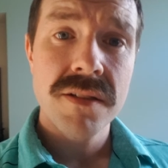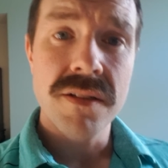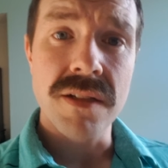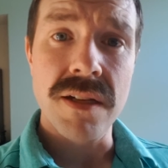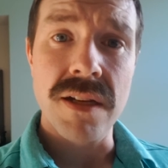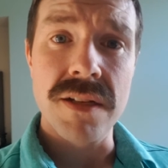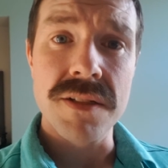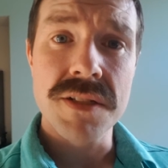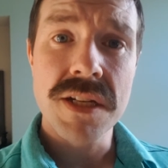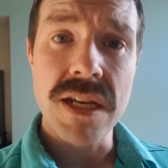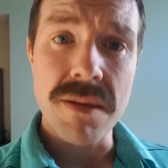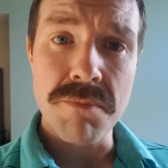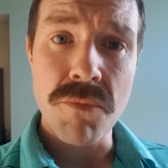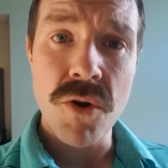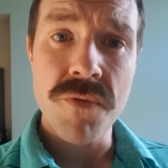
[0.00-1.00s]
and
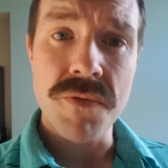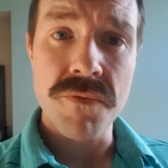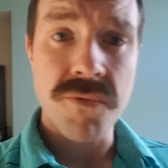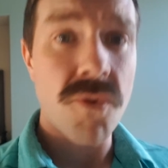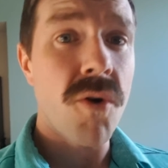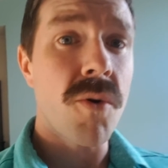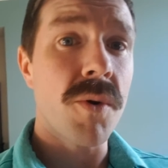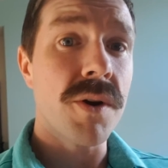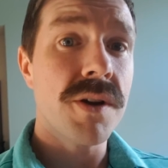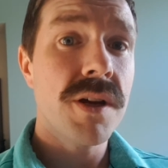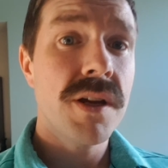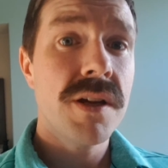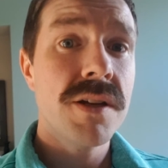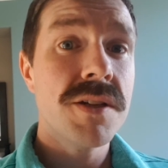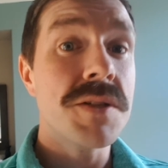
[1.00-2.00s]
keep moving forward
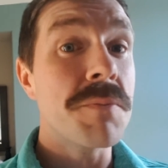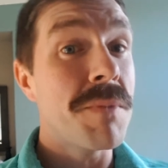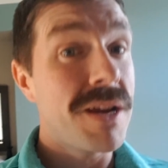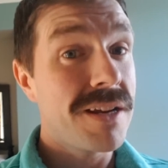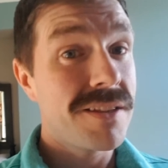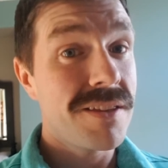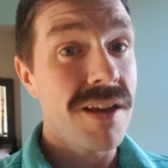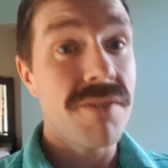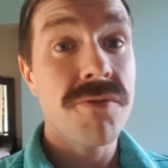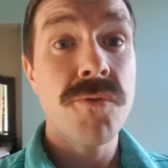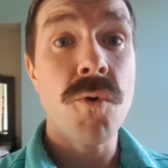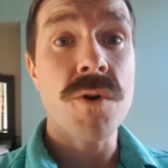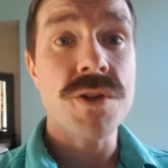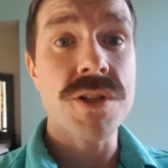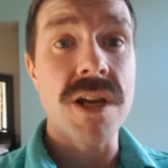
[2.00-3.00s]
to make that
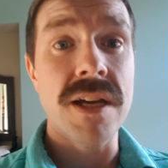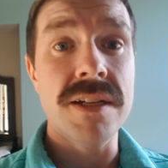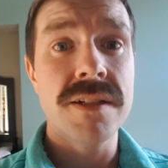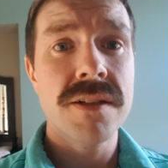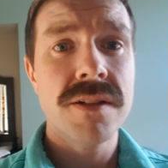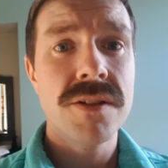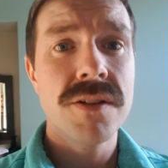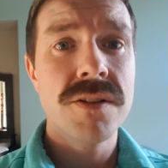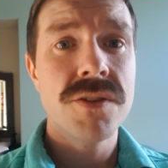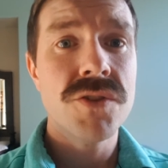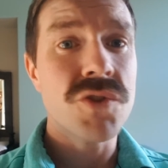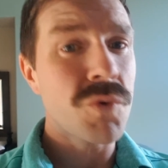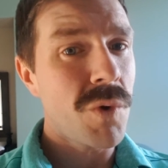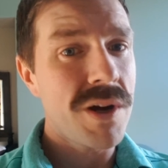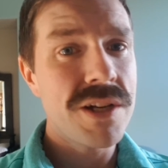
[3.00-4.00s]
foresight
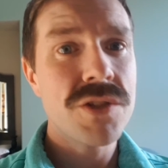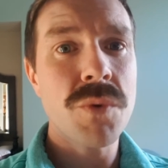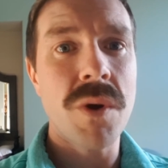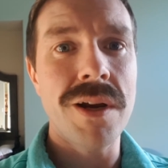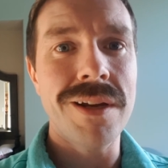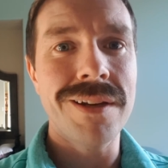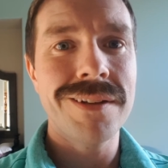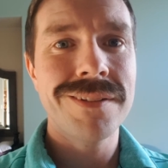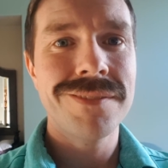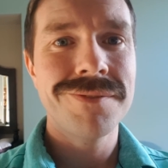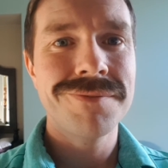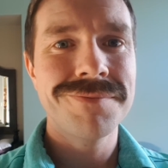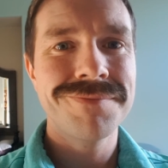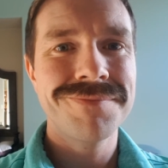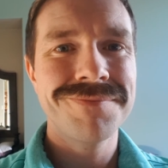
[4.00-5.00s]
2020.
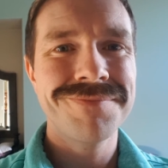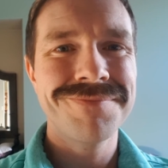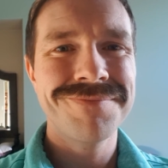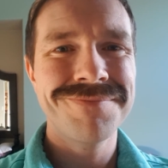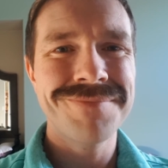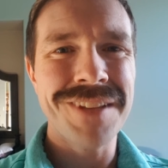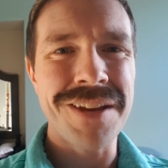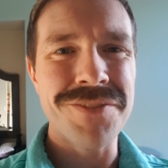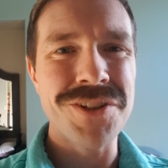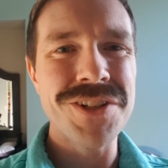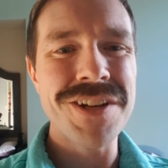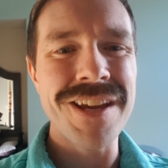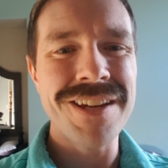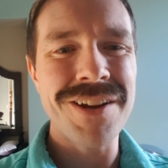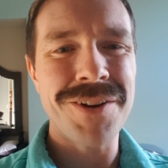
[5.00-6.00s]
Have a good
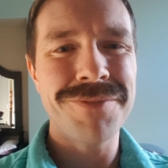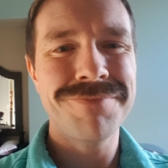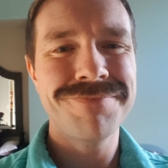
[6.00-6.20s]
day, y'all.